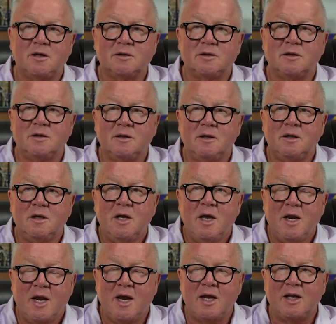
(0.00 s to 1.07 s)
Makes sense.
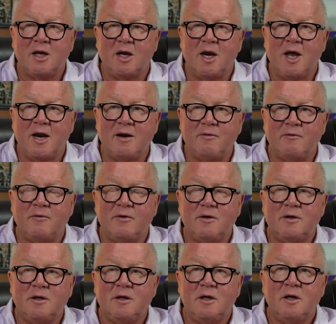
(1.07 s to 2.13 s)
And I get a lot of
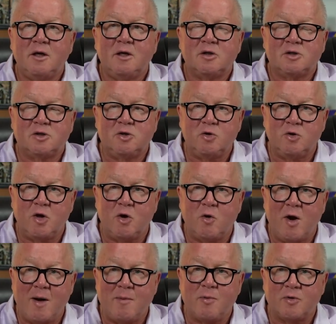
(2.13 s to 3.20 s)

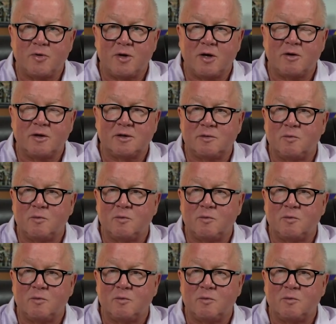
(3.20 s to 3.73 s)
pseudo-hypothyroidism.